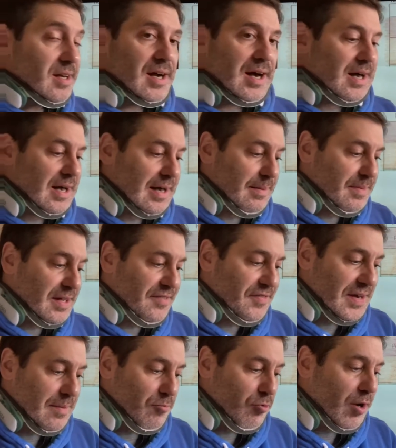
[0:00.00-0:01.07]
If
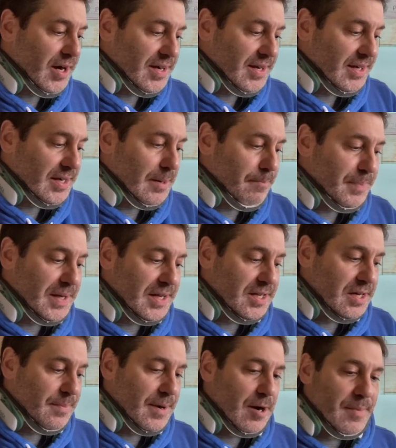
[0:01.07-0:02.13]
I'm writing an opinion
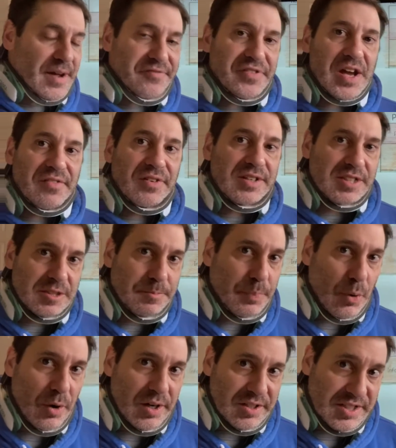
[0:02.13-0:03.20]
about my favorite
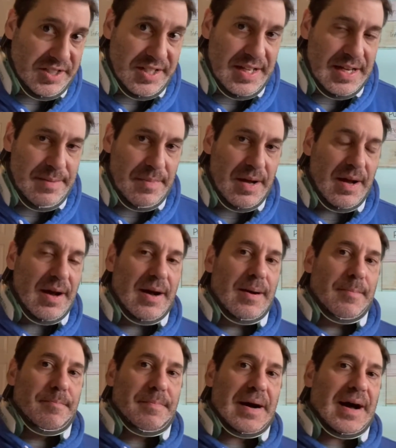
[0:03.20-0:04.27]
sports team,
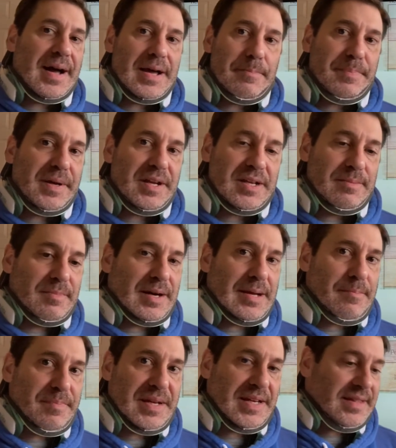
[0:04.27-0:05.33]
my opinion
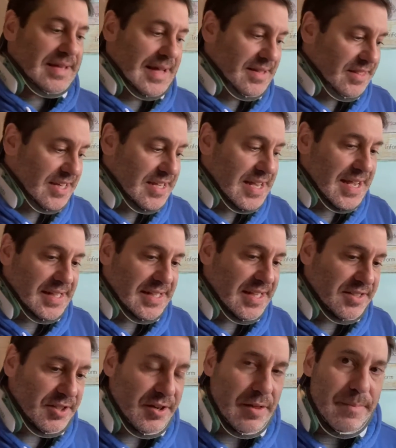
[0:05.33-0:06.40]
might be that the
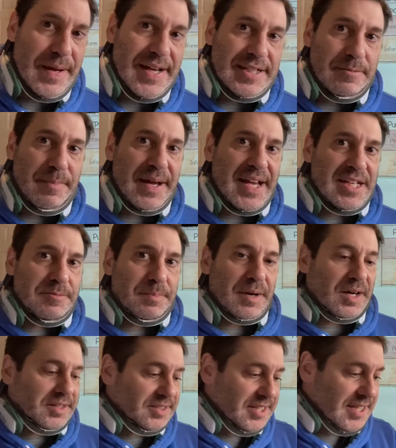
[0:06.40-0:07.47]
Yankees are the best
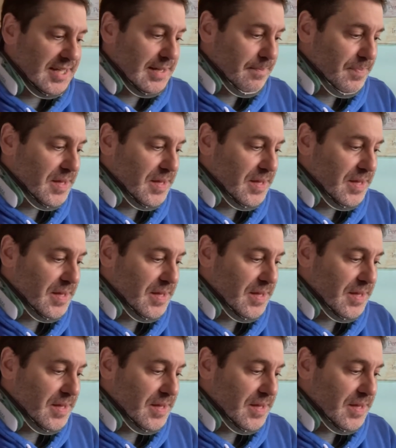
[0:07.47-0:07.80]
baseball team,